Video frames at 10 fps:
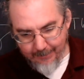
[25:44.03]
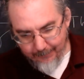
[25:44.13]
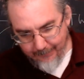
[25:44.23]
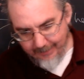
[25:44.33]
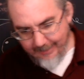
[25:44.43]

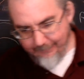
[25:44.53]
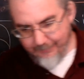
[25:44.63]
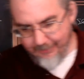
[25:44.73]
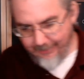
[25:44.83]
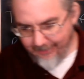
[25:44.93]
With
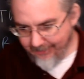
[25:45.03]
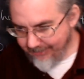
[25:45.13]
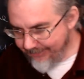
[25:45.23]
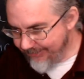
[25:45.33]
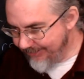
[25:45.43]

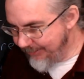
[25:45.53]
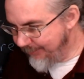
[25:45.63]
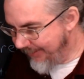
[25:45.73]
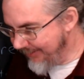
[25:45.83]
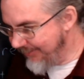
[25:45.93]
FDR, these
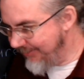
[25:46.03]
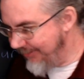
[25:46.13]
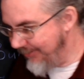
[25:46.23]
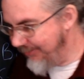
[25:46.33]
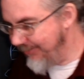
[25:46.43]

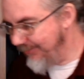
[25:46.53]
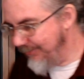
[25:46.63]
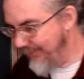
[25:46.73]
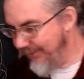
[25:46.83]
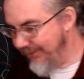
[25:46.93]
policies
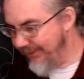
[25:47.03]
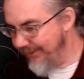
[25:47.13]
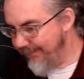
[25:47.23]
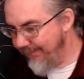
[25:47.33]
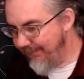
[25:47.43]

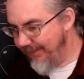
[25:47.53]
were,